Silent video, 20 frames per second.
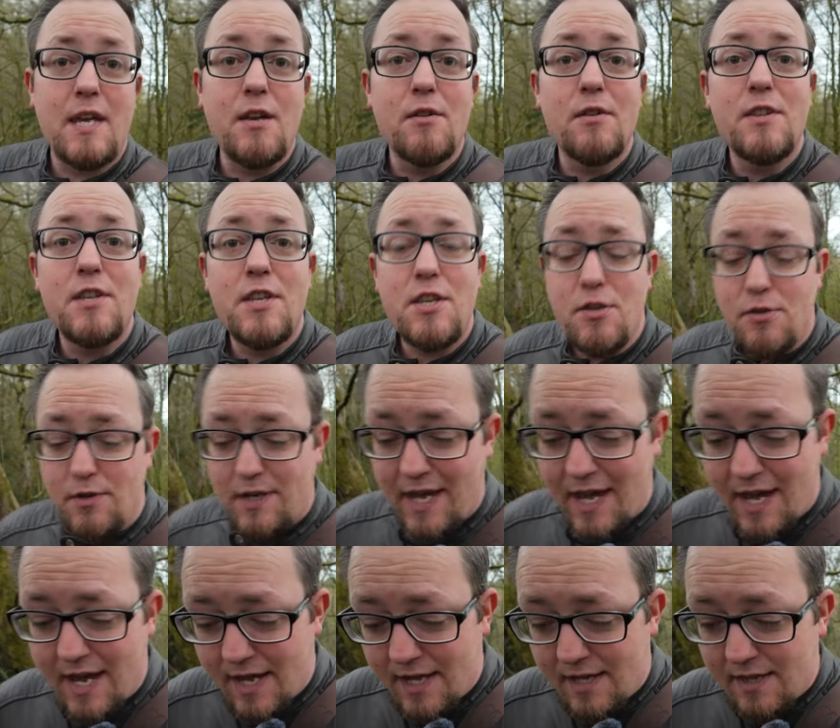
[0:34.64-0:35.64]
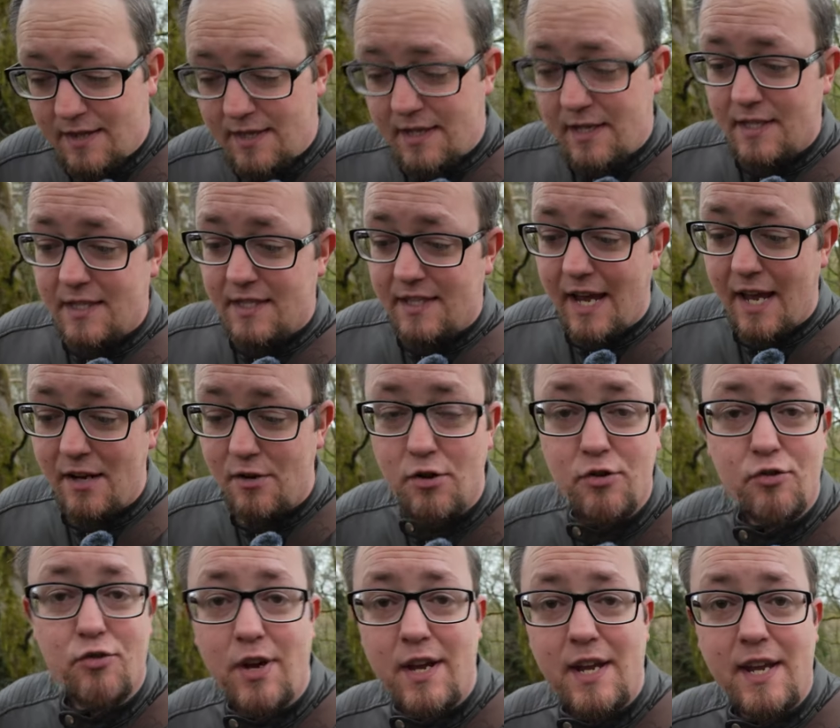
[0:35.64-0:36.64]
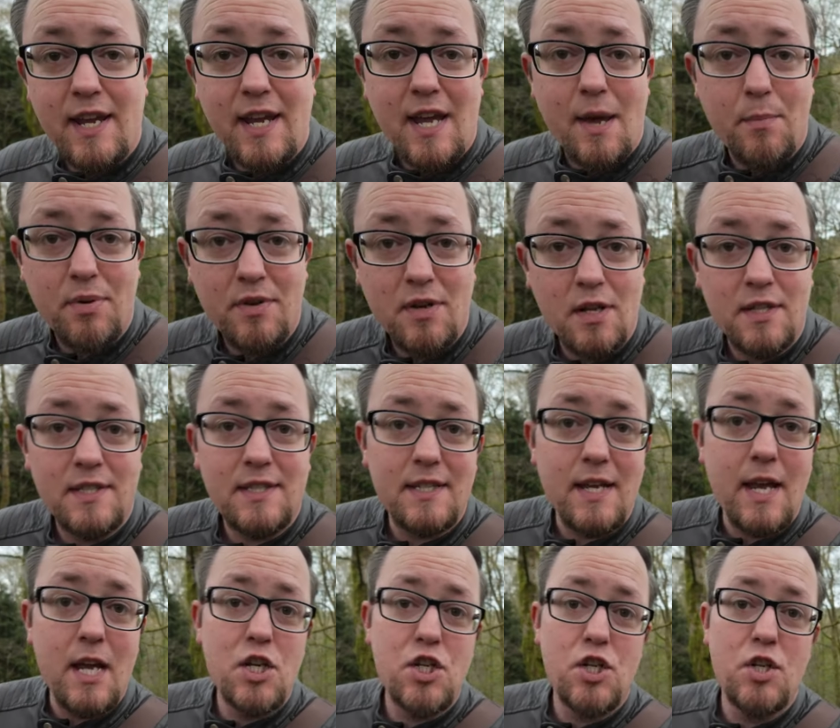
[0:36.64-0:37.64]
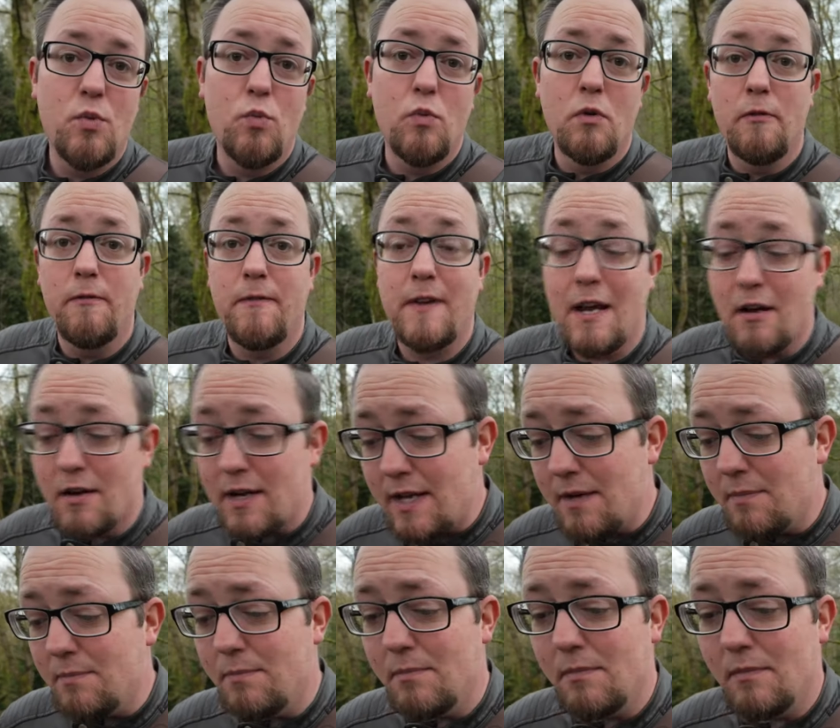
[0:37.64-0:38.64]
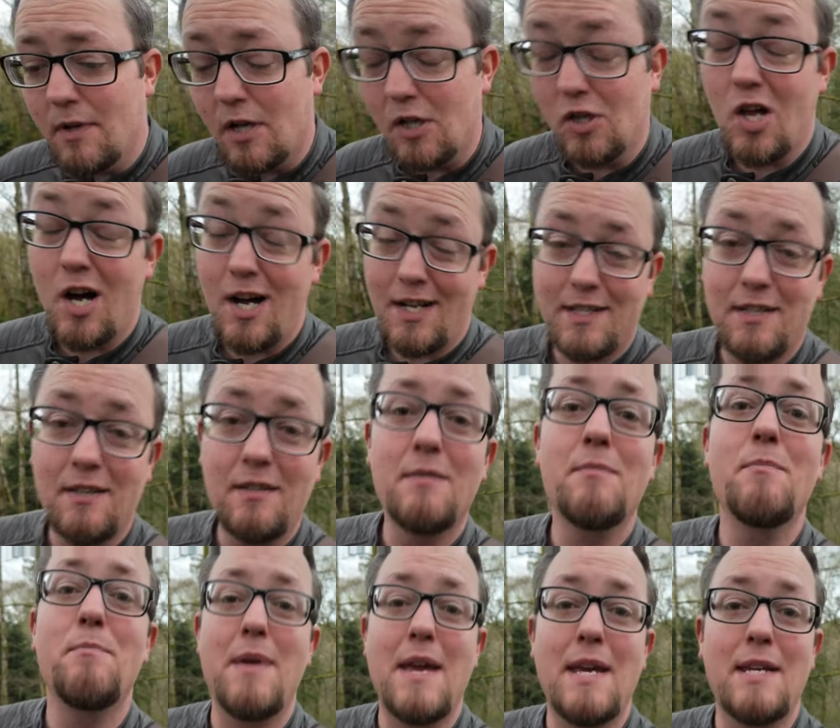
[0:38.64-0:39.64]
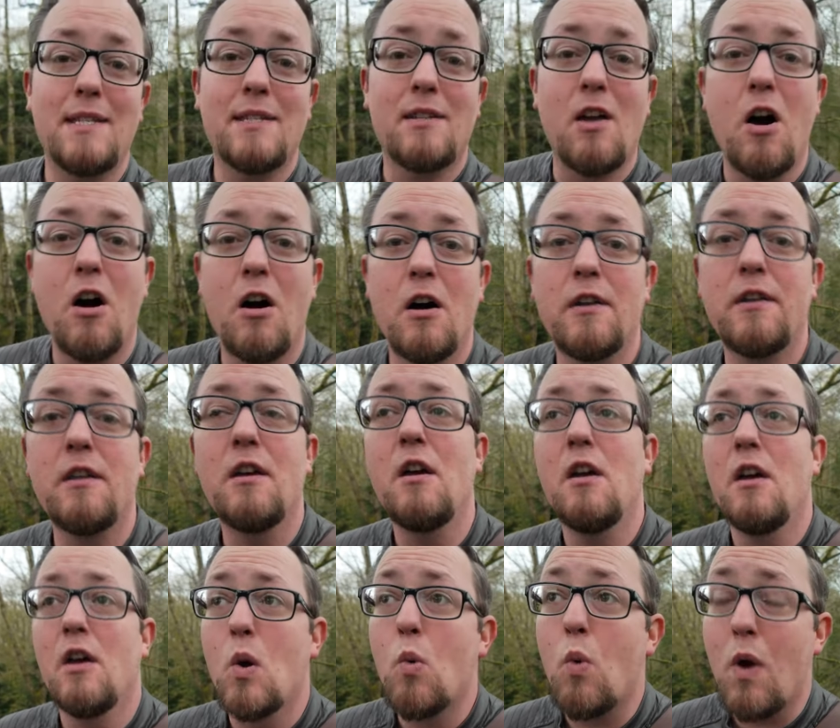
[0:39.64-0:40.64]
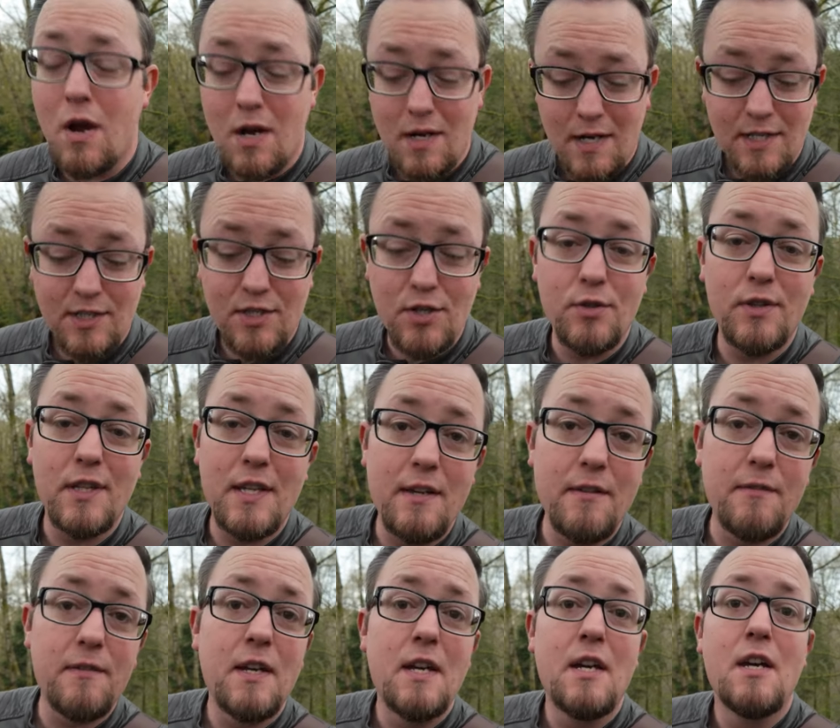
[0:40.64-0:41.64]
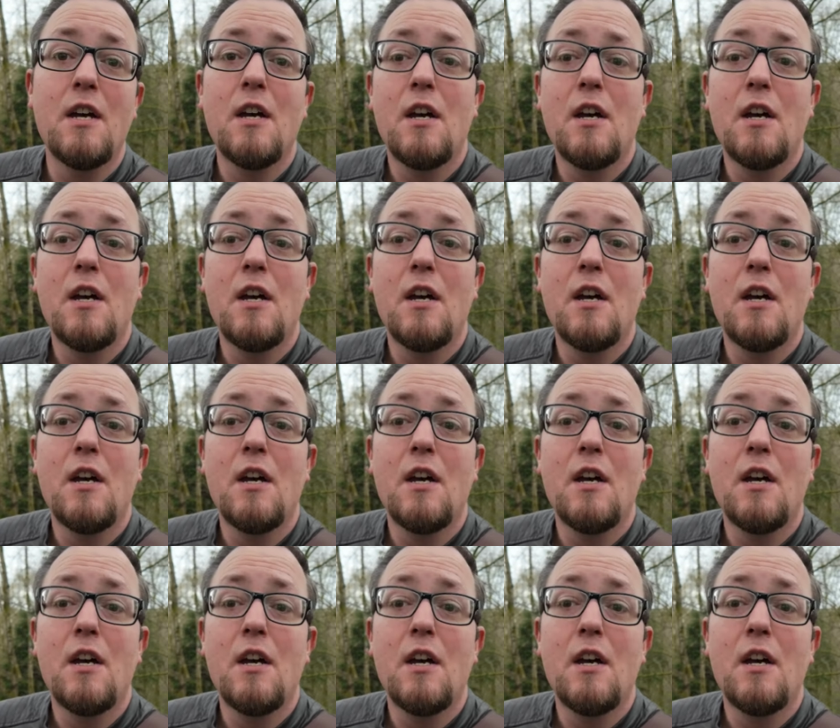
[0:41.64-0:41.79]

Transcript: Here in the UK, the standard greeting and pronunciation will vary a lot based on where it is you live.